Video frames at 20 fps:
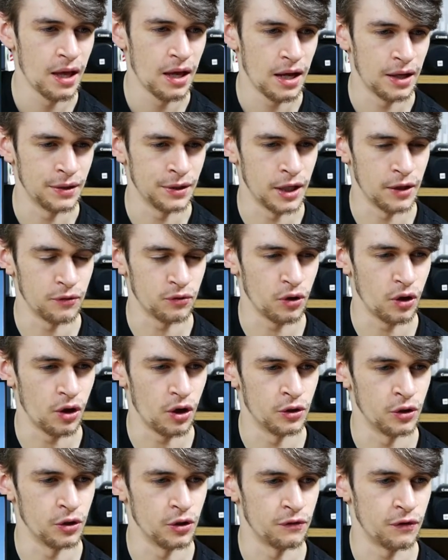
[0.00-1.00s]
And then I've got
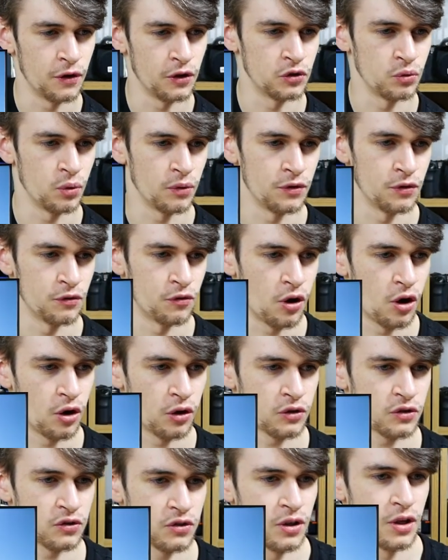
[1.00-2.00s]
another photo of the
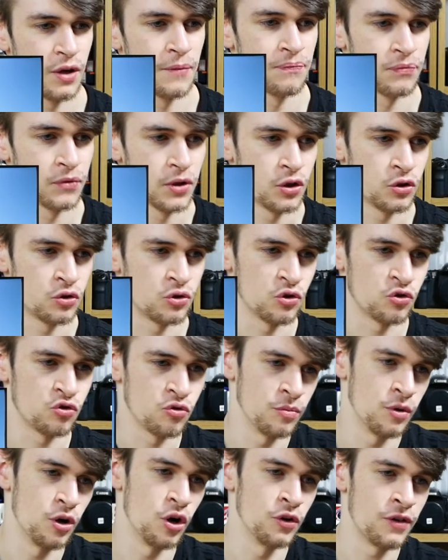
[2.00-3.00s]
rocks just
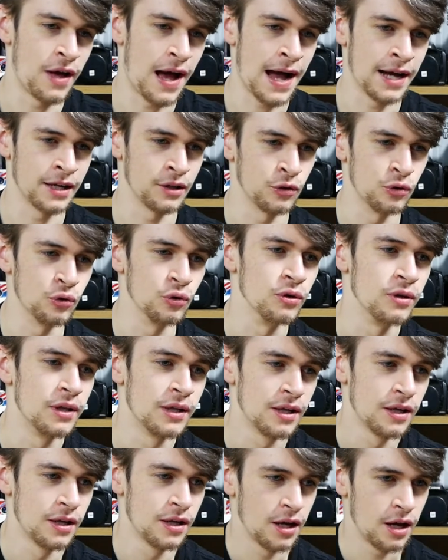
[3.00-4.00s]
from the other angle,
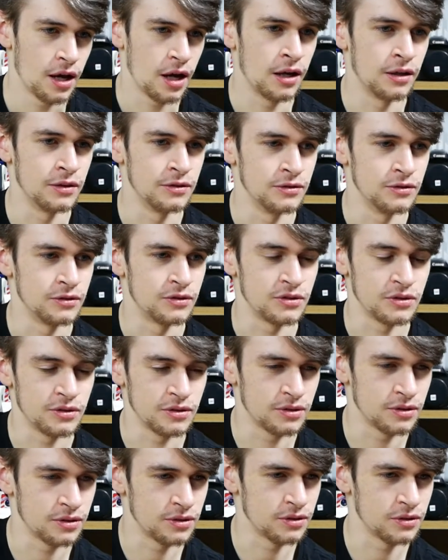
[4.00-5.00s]
and
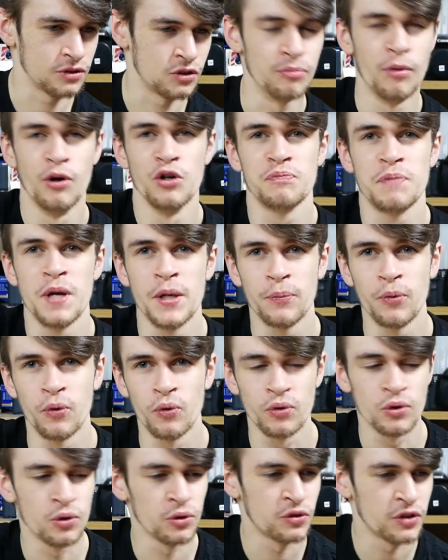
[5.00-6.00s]
to most
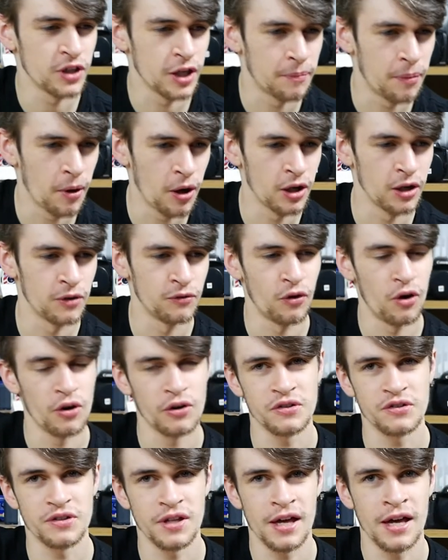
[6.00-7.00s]
people you'll see a pile of
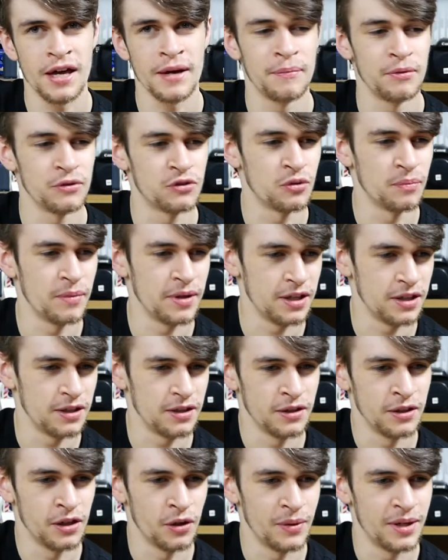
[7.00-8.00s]
rocks there, but to me,
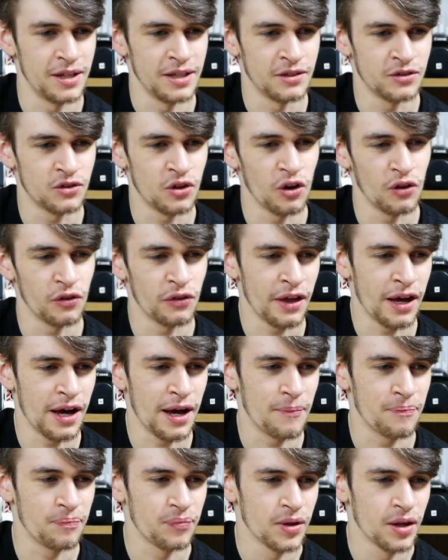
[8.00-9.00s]
you know, it's got
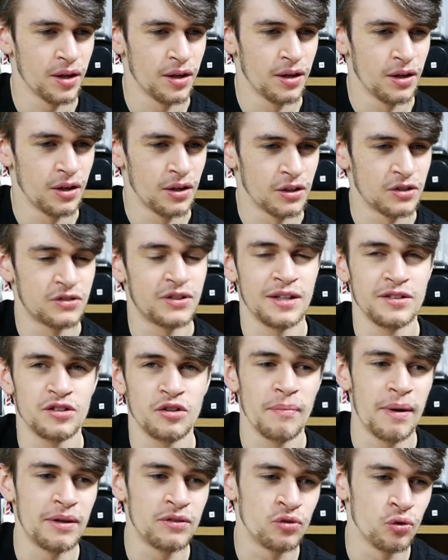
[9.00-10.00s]
that
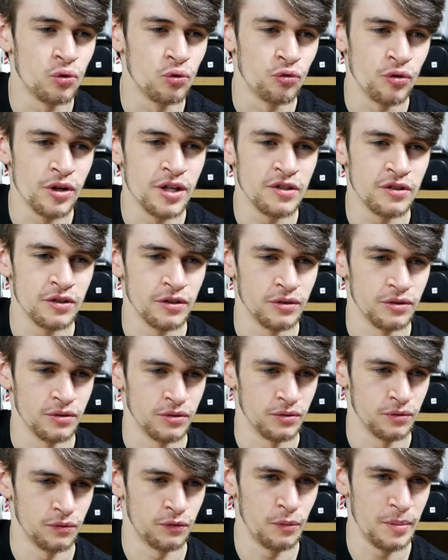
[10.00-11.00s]
sentimental reason
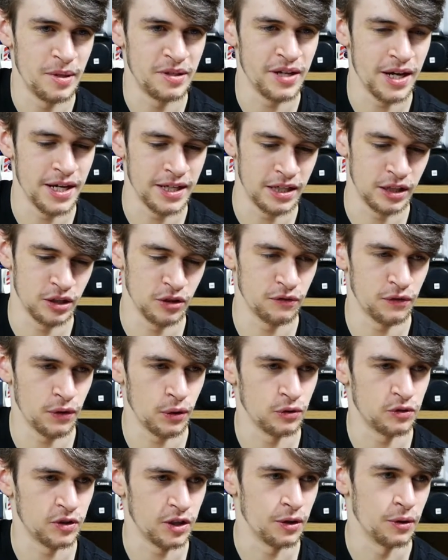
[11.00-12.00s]
for me taking the
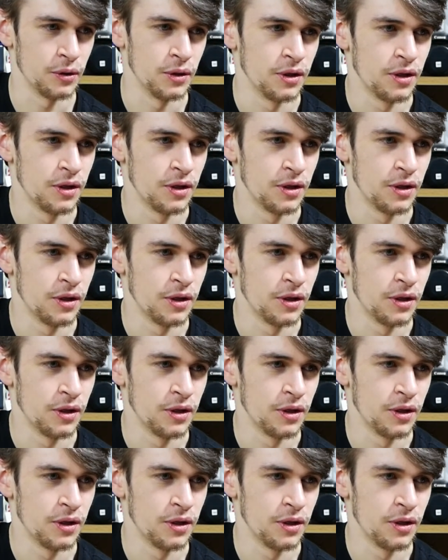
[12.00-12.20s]
photo.